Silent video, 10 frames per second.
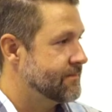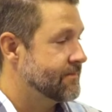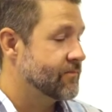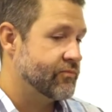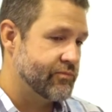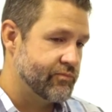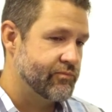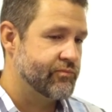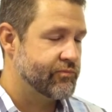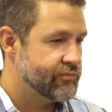
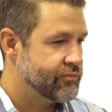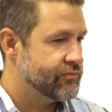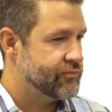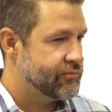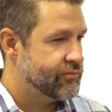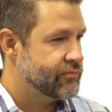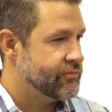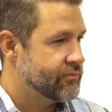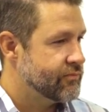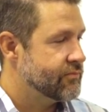
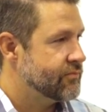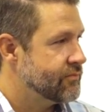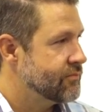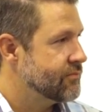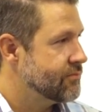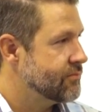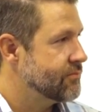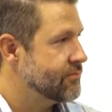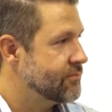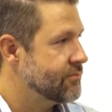
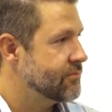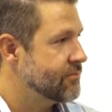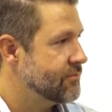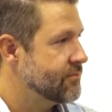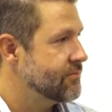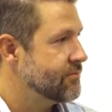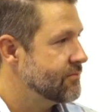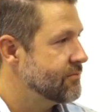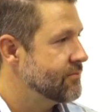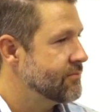
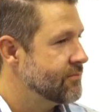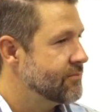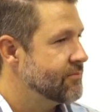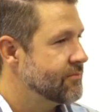This person isn't speaking.